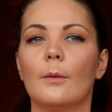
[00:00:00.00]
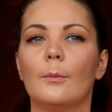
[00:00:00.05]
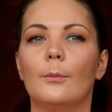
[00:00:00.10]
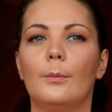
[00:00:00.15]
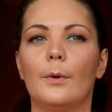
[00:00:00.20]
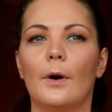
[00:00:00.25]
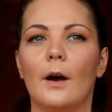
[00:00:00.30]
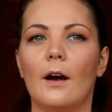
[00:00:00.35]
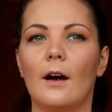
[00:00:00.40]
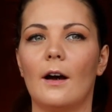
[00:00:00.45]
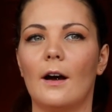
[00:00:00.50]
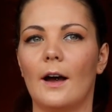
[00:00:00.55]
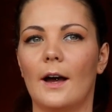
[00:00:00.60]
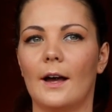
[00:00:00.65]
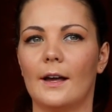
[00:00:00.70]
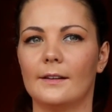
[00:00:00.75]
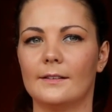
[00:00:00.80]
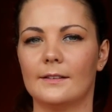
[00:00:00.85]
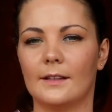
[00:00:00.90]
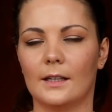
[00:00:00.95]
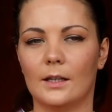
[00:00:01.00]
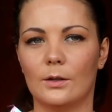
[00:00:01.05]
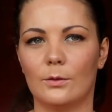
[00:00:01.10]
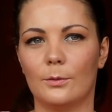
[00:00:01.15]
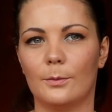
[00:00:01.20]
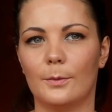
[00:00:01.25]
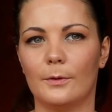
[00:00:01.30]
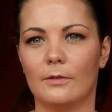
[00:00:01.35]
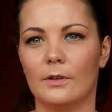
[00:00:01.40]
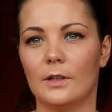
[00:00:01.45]
but I think it
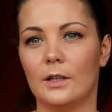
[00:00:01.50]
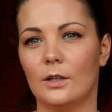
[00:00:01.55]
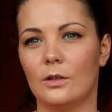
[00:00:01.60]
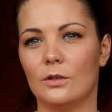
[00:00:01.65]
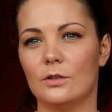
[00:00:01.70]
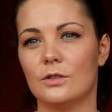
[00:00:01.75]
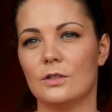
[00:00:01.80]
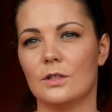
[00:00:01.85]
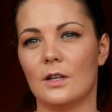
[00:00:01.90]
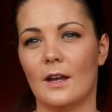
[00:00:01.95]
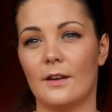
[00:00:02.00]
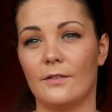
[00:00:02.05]
would be really good